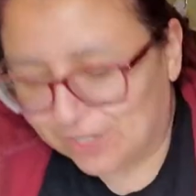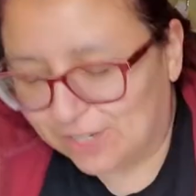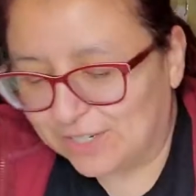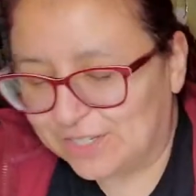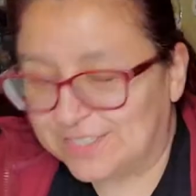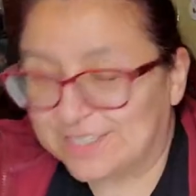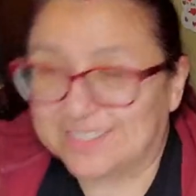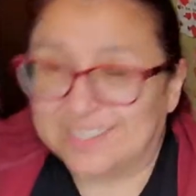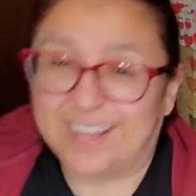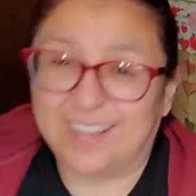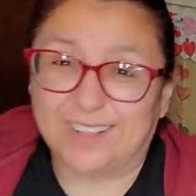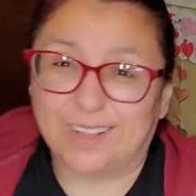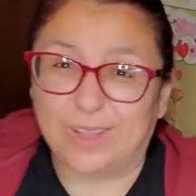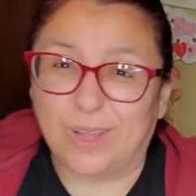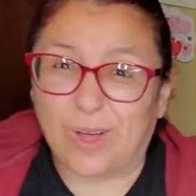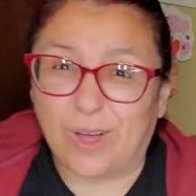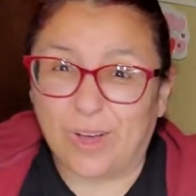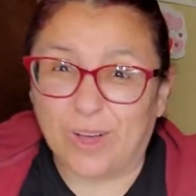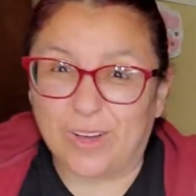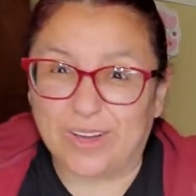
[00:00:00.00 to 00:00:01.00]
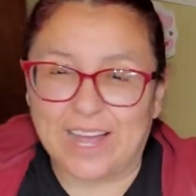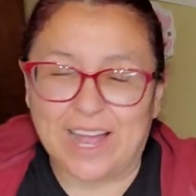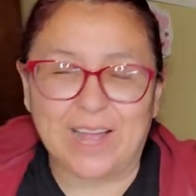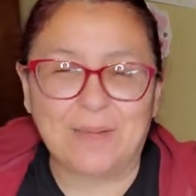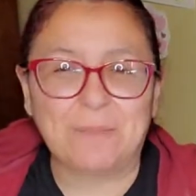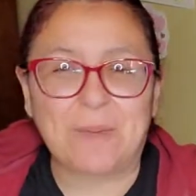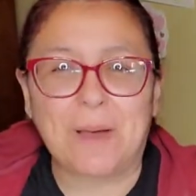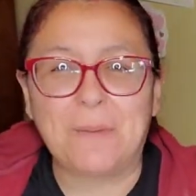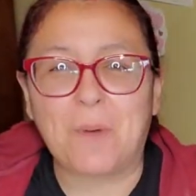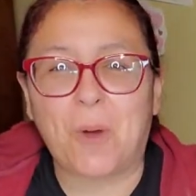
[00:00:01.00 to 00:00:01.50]
learns a lot.
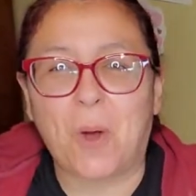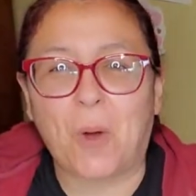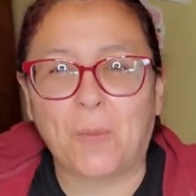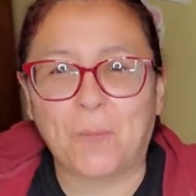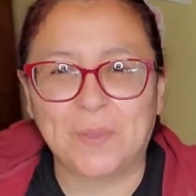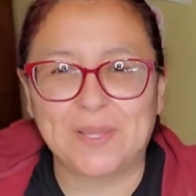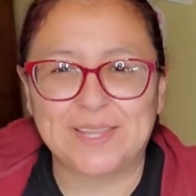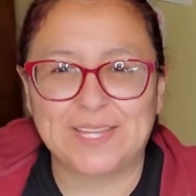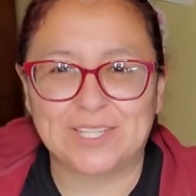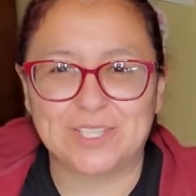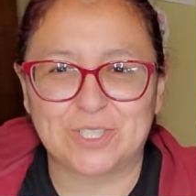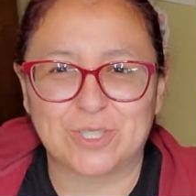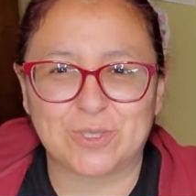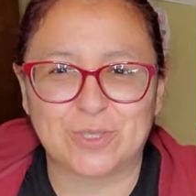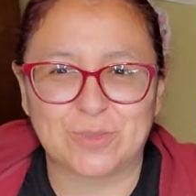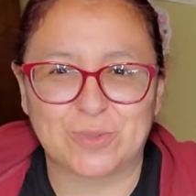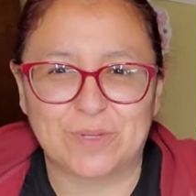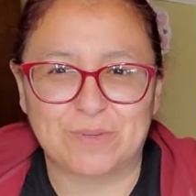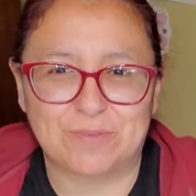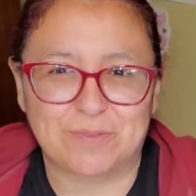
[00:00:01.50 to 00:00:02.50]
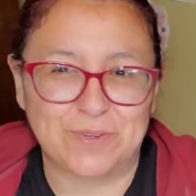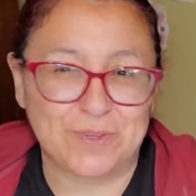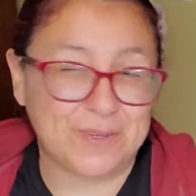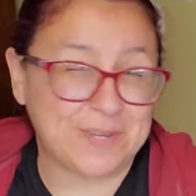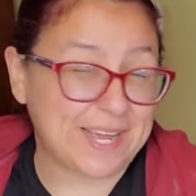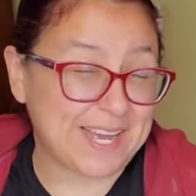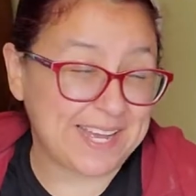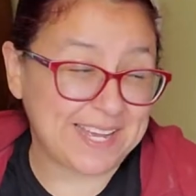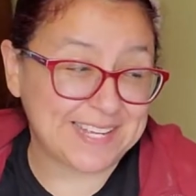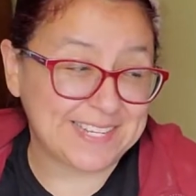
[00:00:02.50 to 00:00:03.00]
I, I'm hoping that she'll do it for
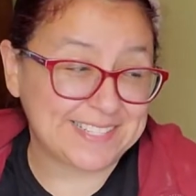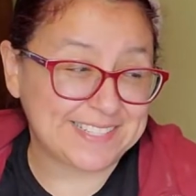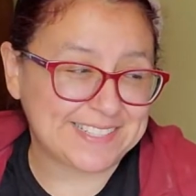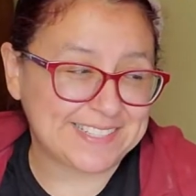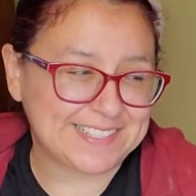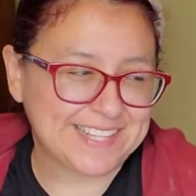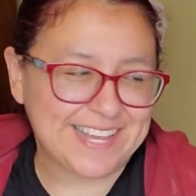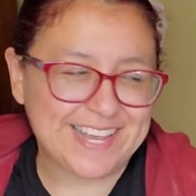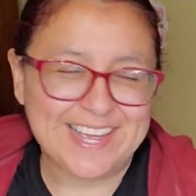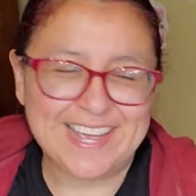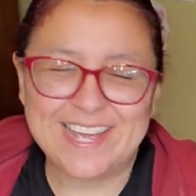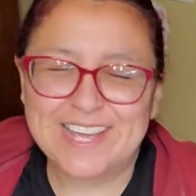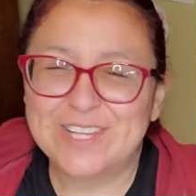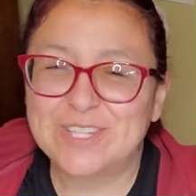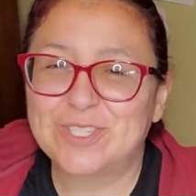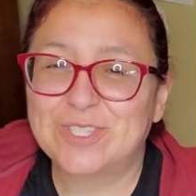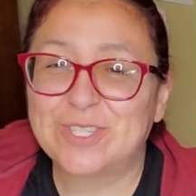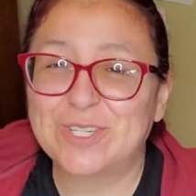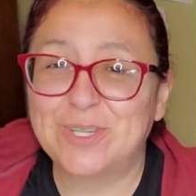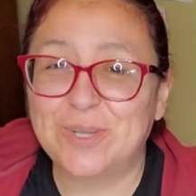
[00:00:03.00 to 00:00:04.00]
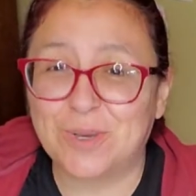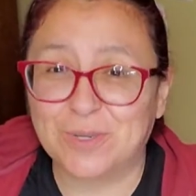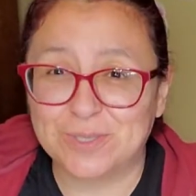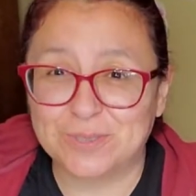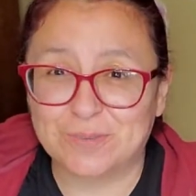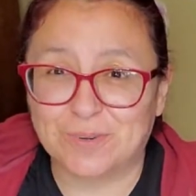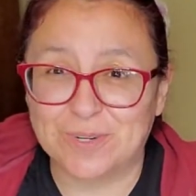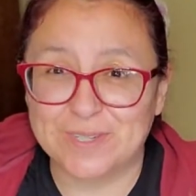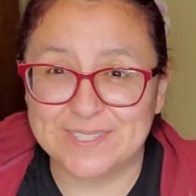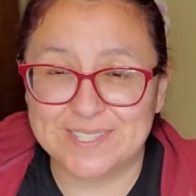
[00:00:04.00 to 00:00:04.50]
you guys. She
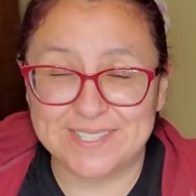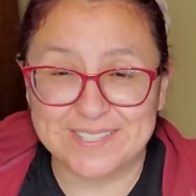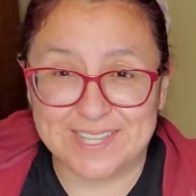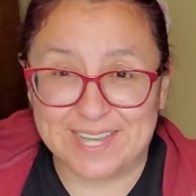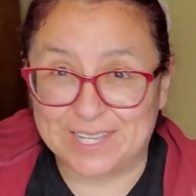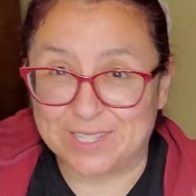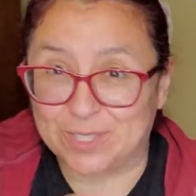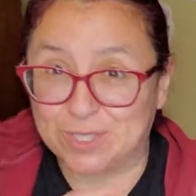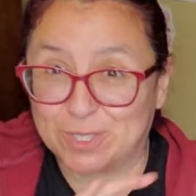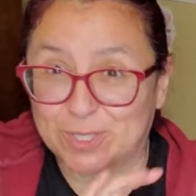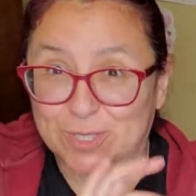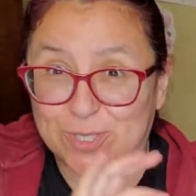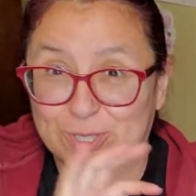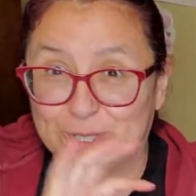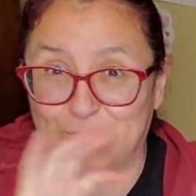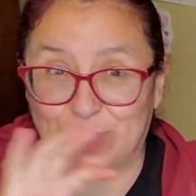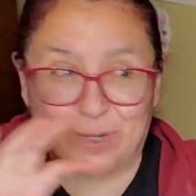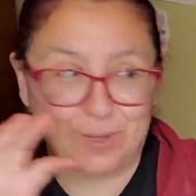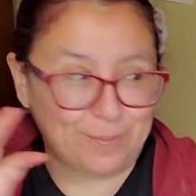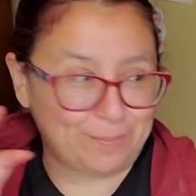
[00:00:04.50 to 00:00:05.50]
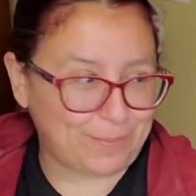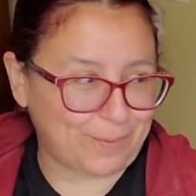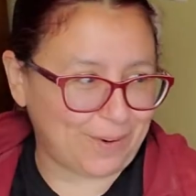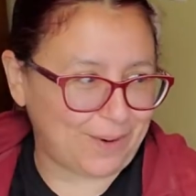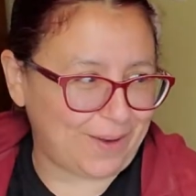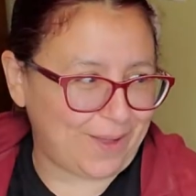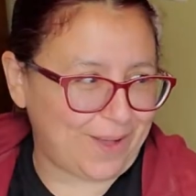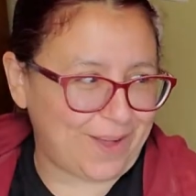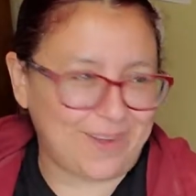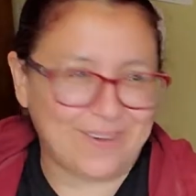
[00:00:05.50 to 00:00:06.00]
knows verses like
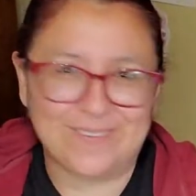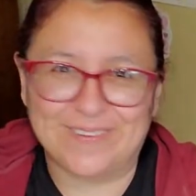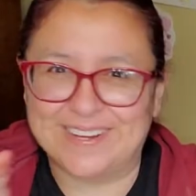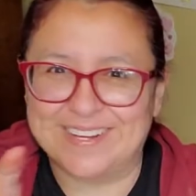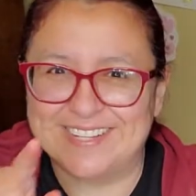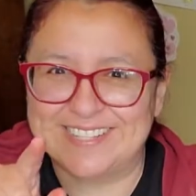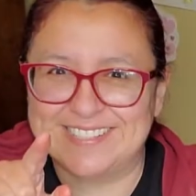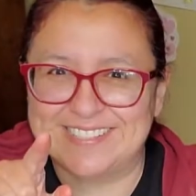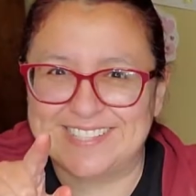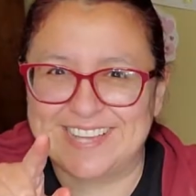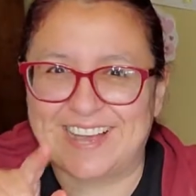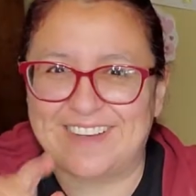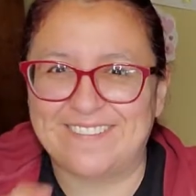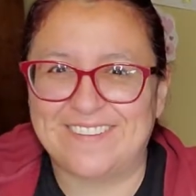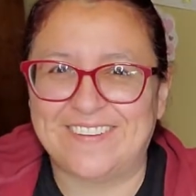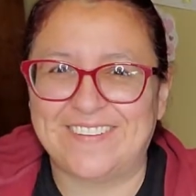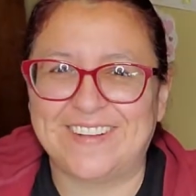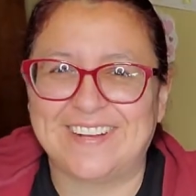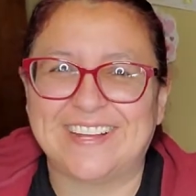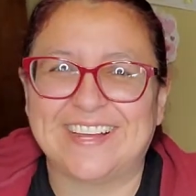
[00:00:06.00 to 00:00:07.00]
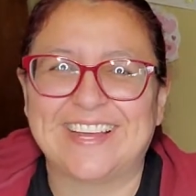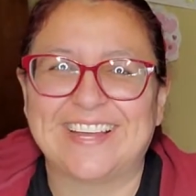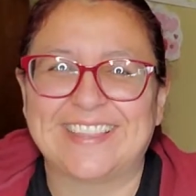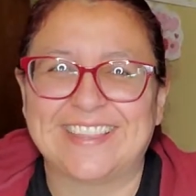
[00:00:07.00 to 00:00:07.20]
super long ones. Huh, Mama? Look